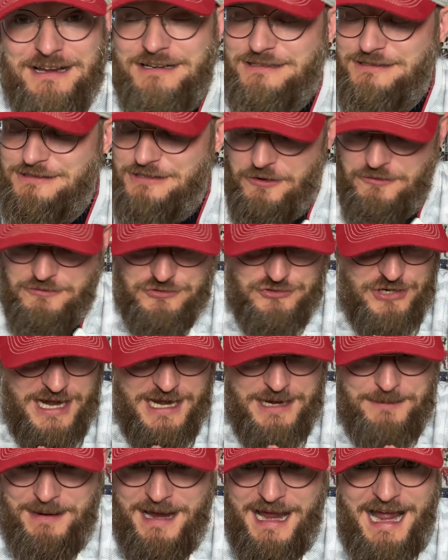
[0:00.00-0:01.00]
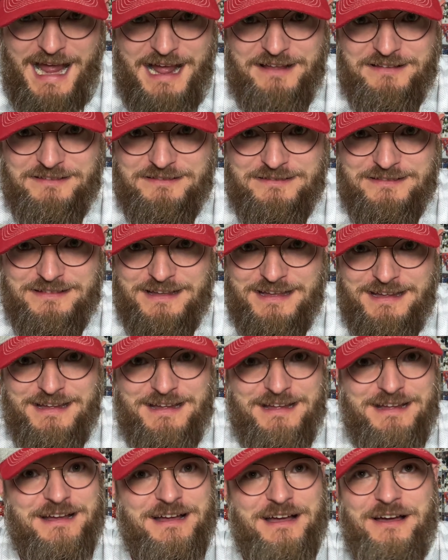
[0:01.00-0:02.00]
Don't try to pass
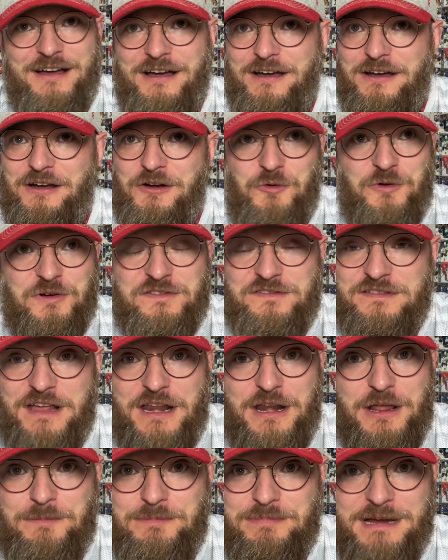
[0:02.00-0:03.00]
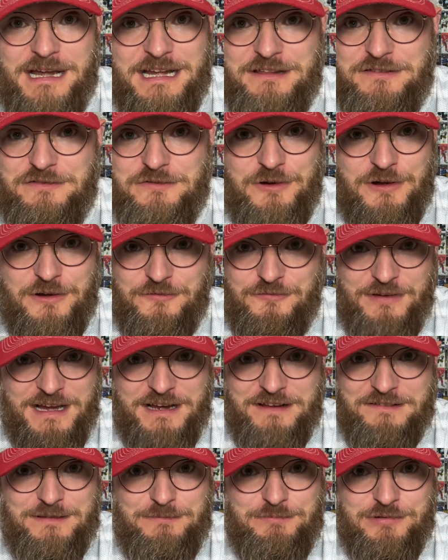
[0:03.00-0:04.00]
or set up any sort of
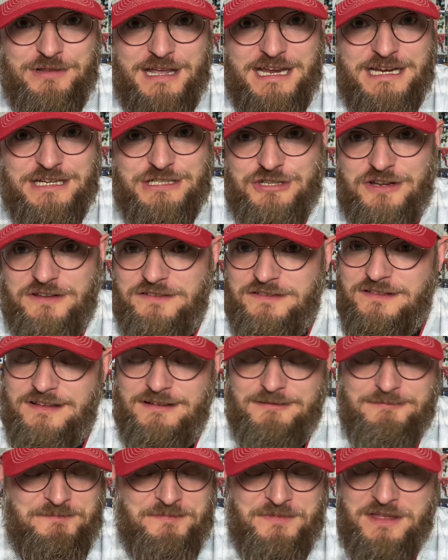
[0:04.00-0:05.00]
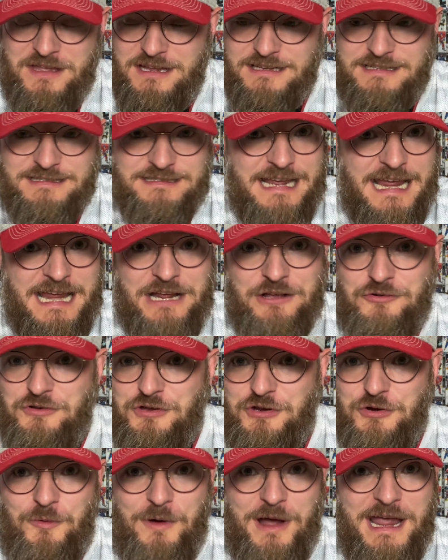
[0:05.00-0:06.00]
fancy play. Just dangle
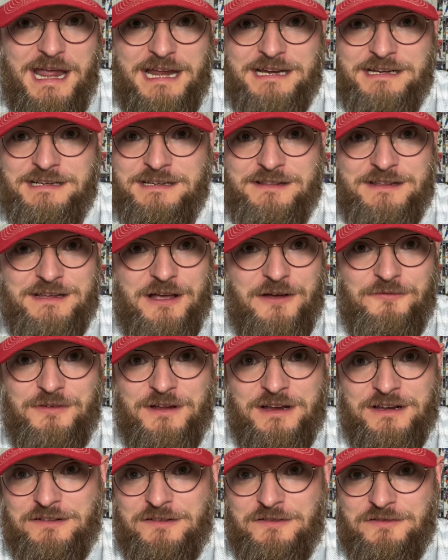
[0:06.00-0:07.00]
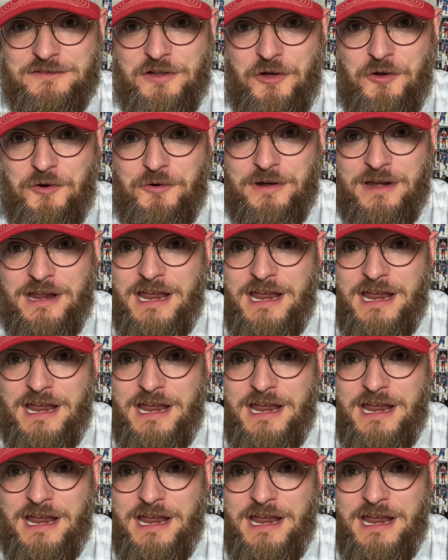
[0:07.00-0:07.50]
your way into the offensive zone